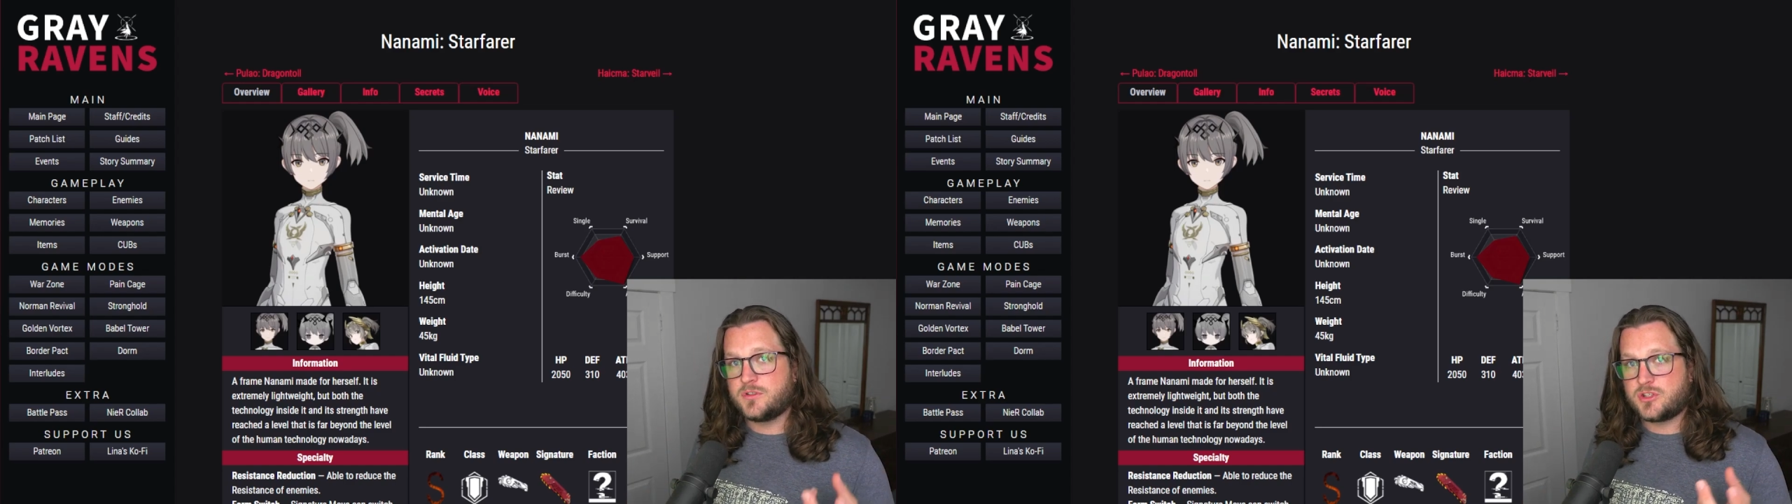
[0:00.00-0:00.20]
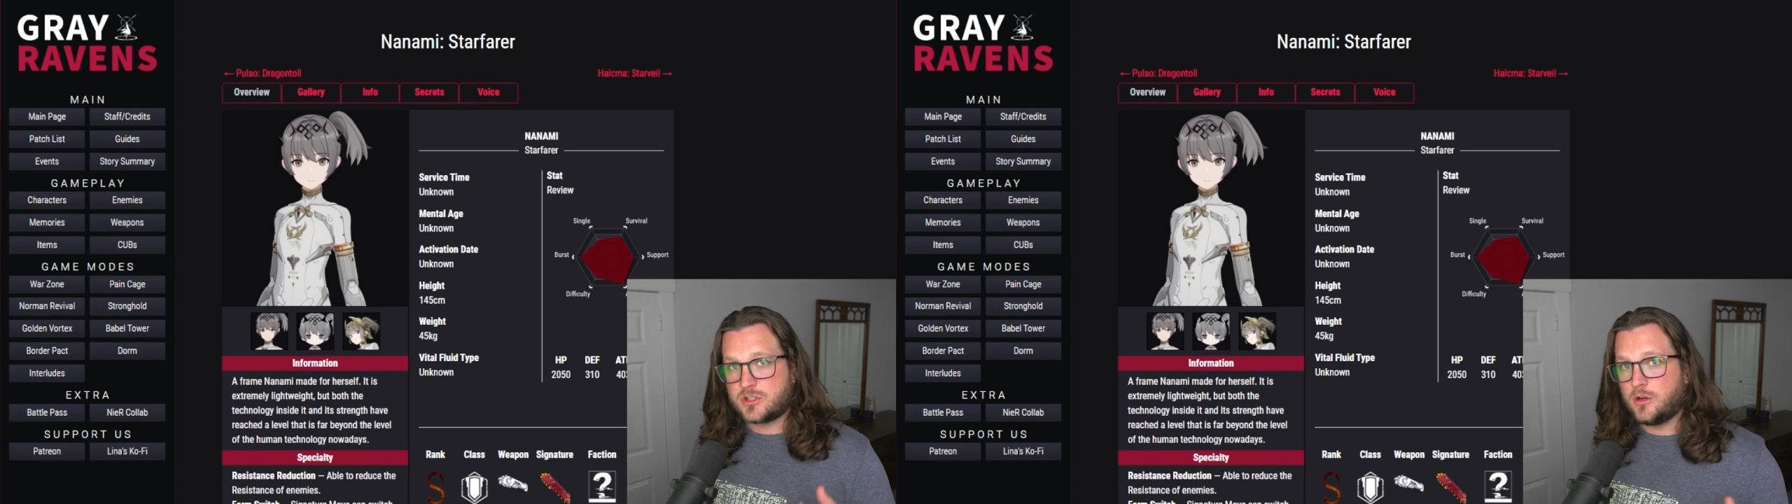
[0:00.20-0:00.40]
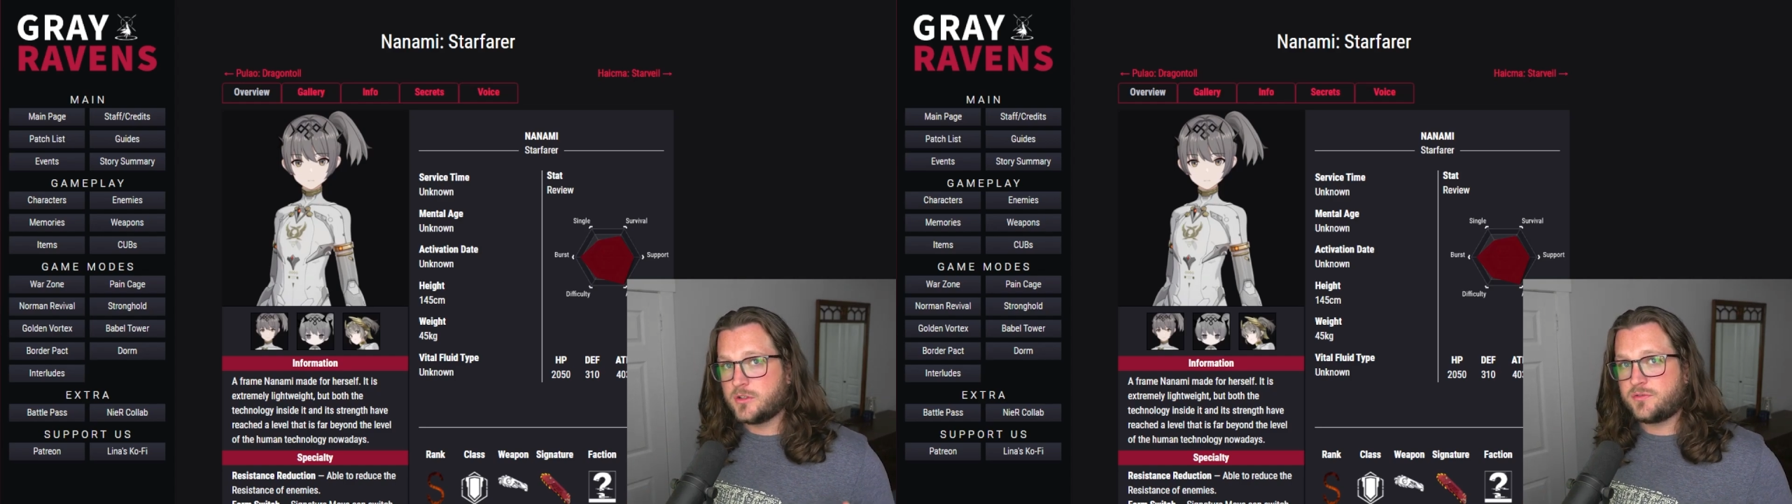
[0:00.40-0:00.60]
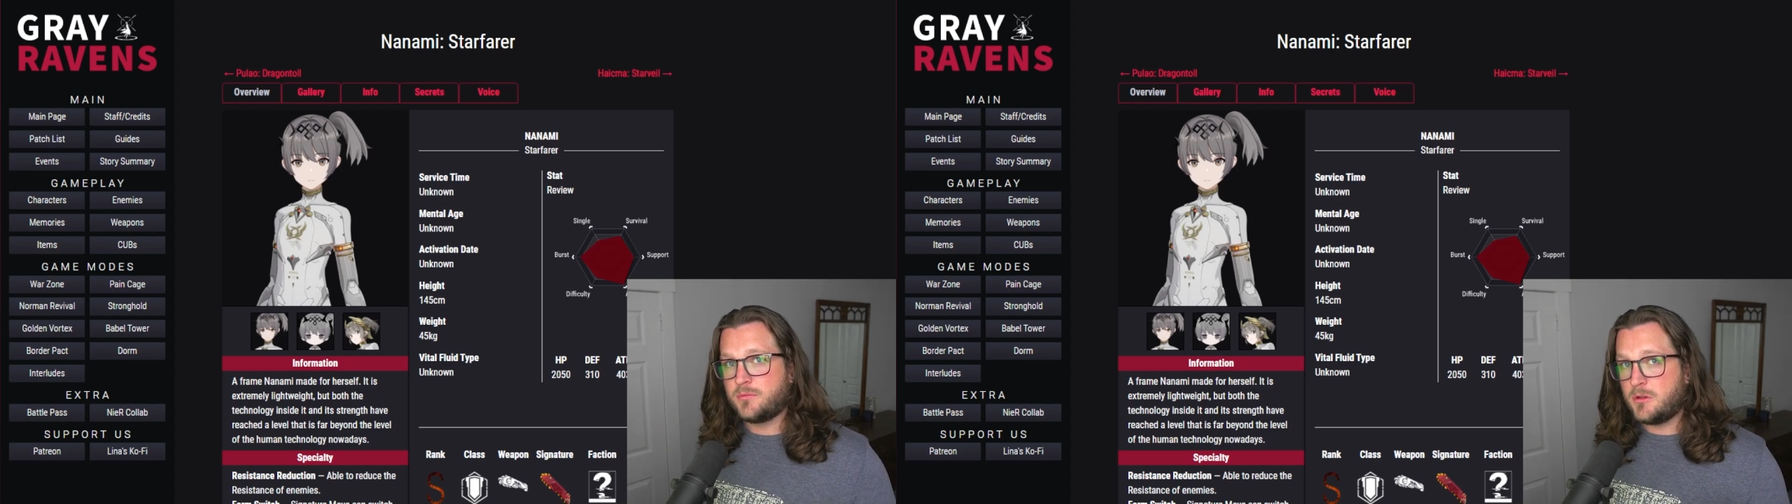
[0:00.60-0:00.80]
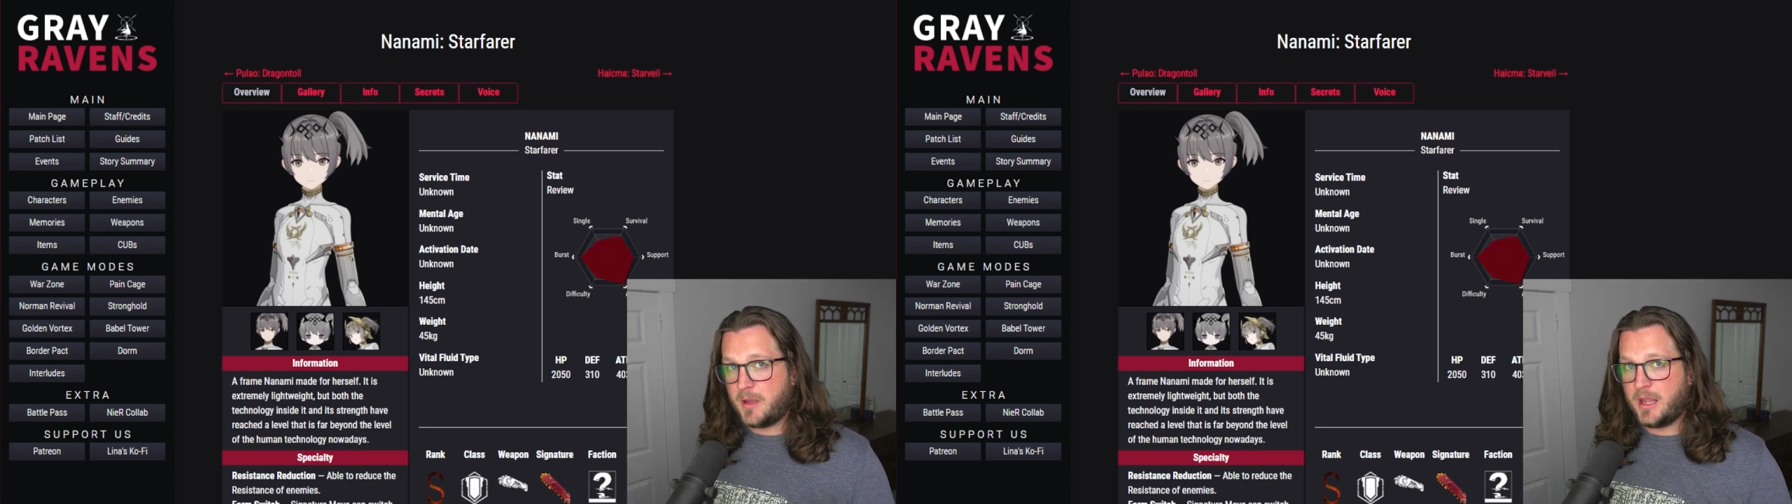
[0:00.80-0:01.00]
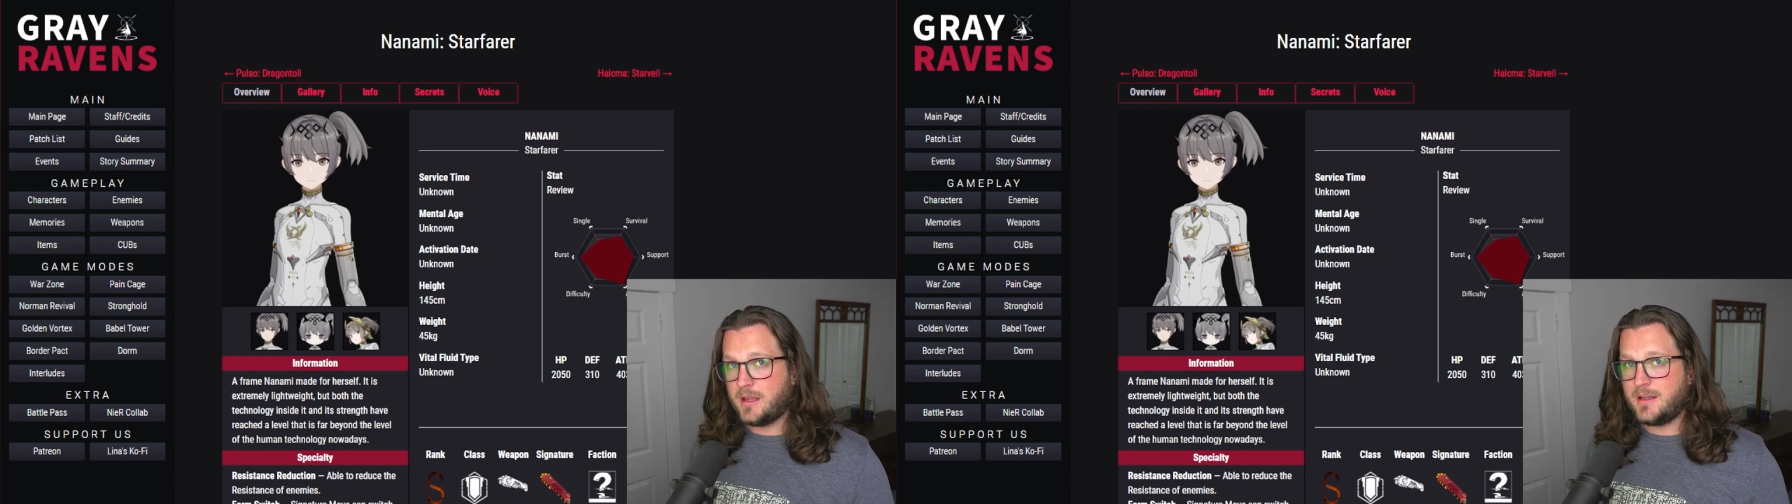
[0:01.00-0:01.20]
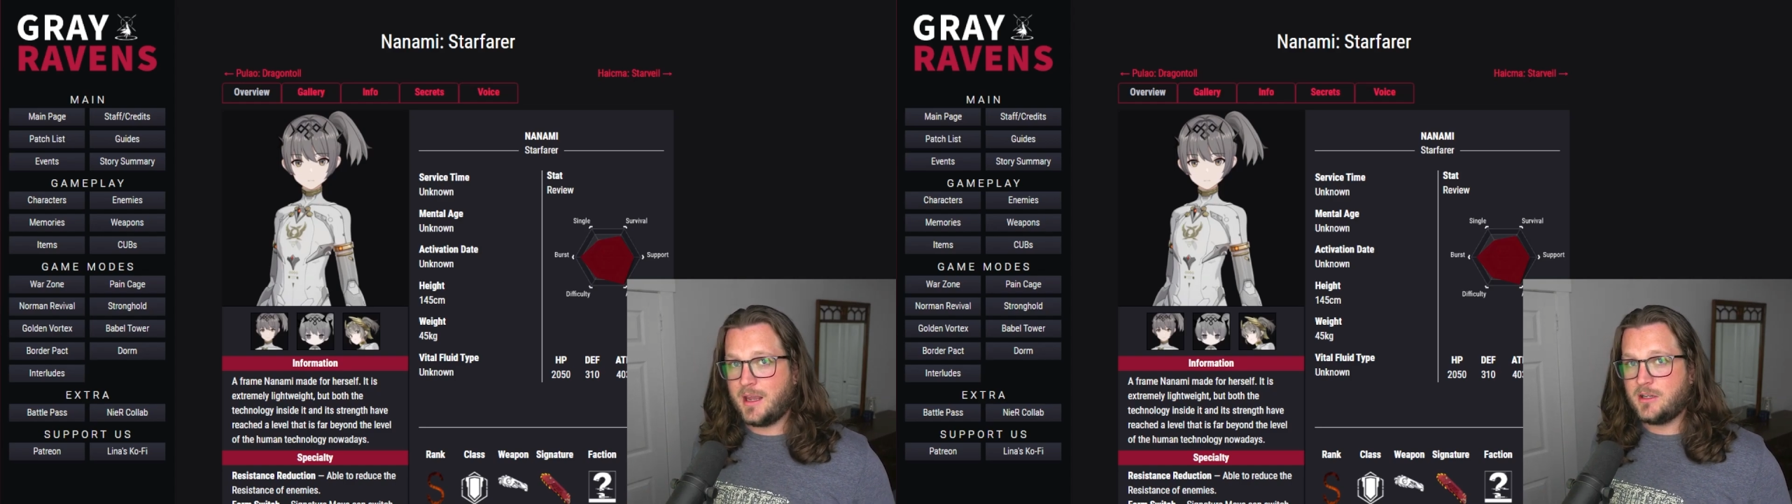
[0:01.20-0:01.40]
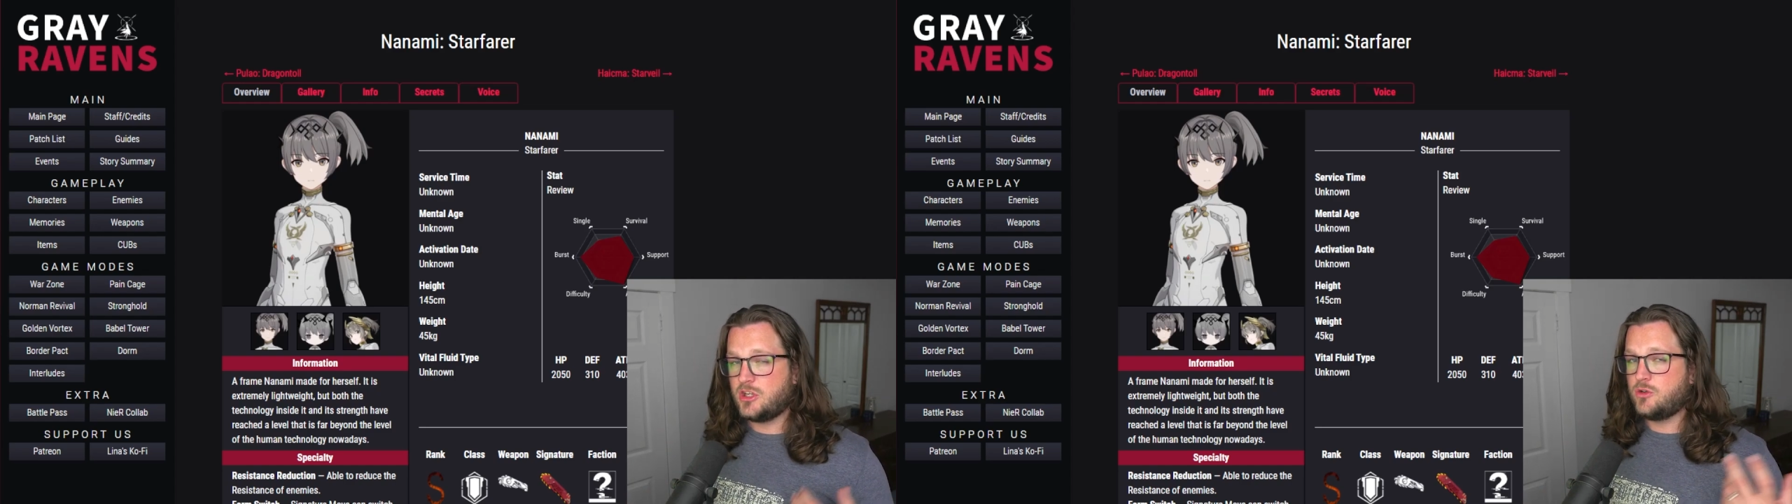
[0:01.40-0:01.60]
skulls from the pain
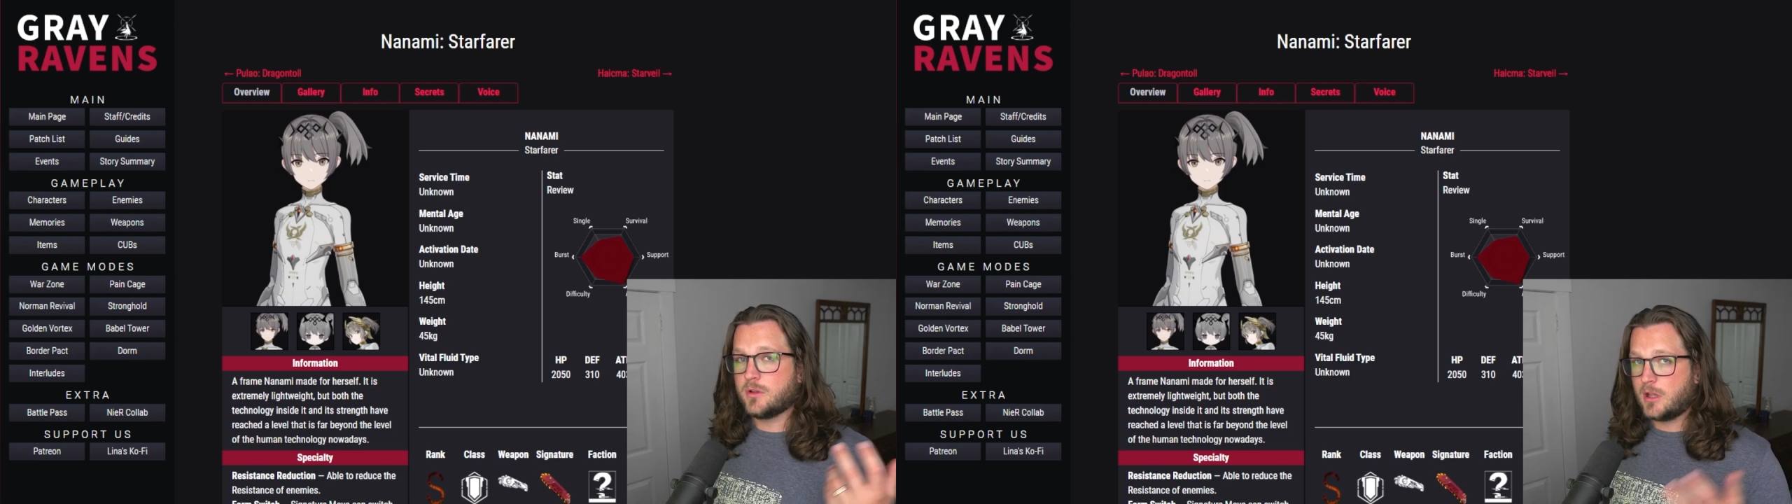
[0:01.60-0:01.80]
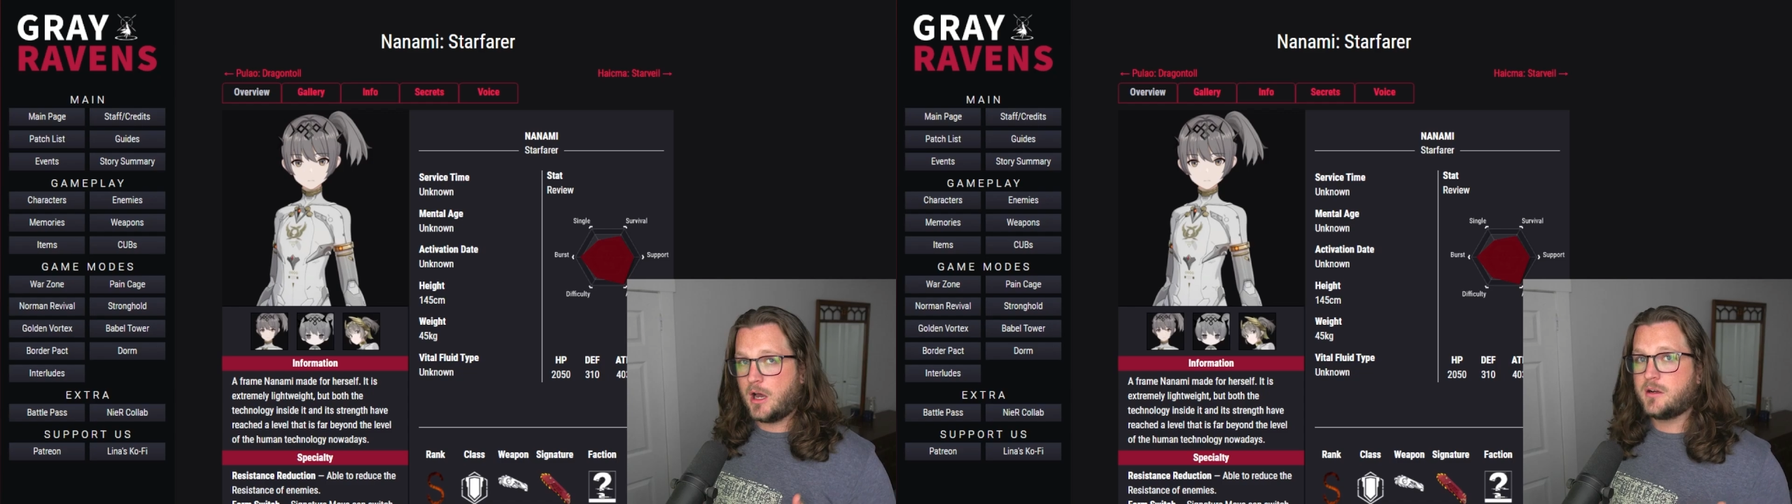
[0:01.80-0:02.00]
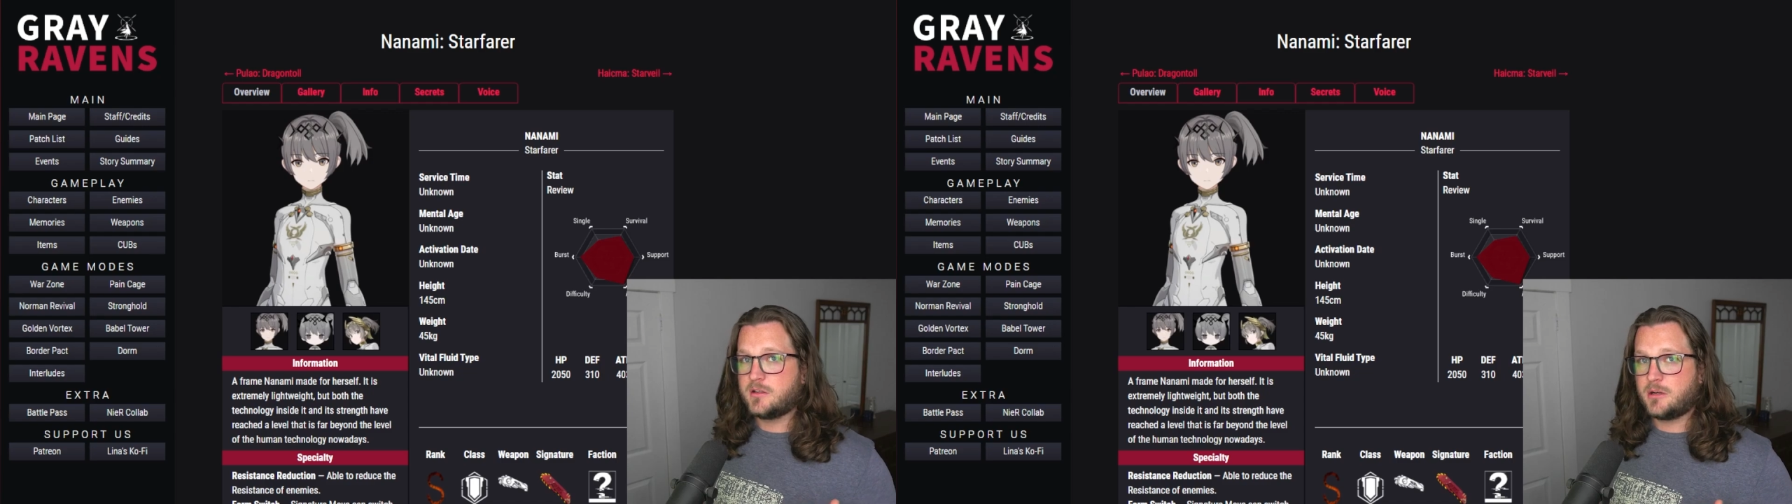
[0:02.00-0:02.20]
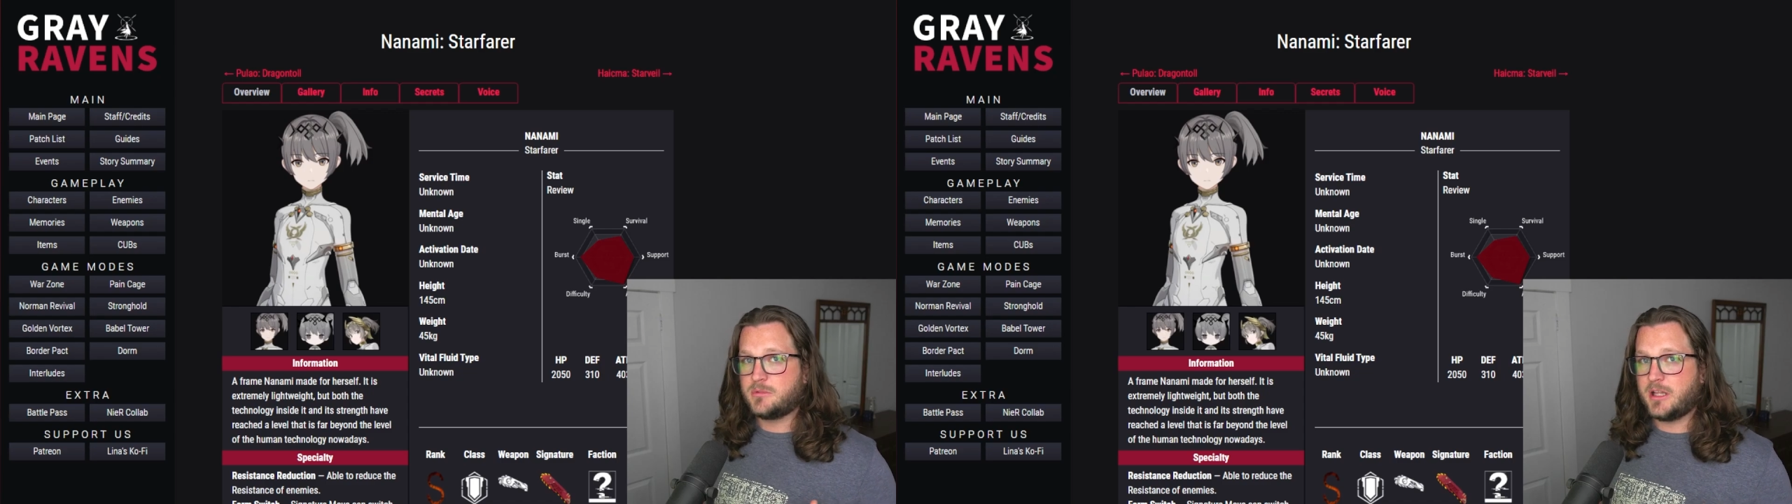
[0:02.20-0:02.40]
cage and you unlock her double